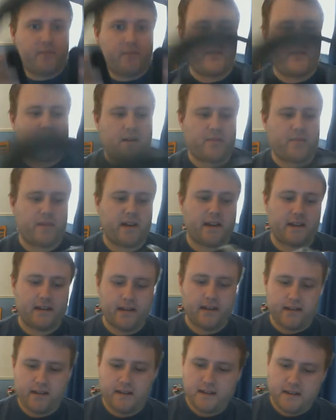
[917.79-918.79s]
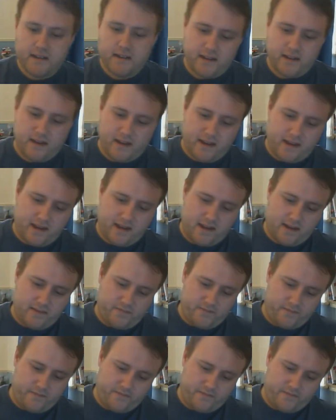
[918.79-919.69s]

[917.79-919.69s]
pretty big. Um,